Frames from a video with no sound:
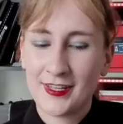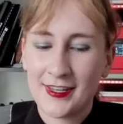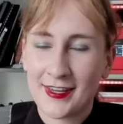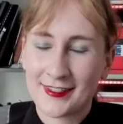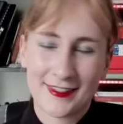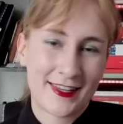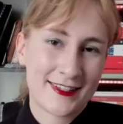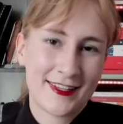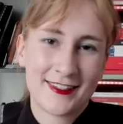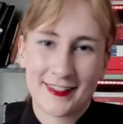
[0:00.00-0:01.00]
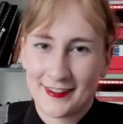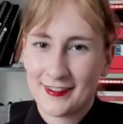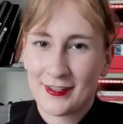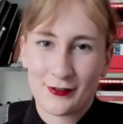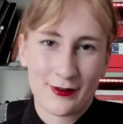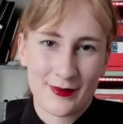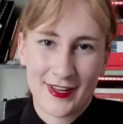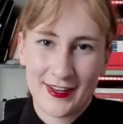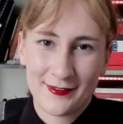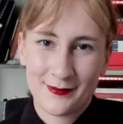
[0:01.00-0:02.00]
Yes, and he doesn't
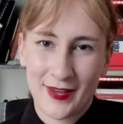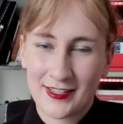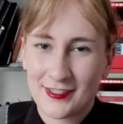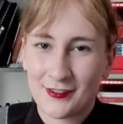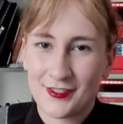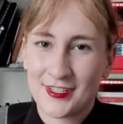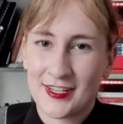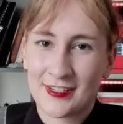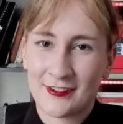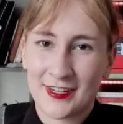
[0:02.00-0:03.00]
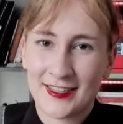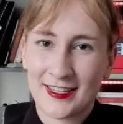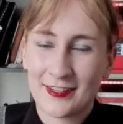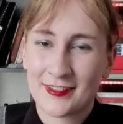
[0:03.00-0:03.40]
discriminate based on gender or anything.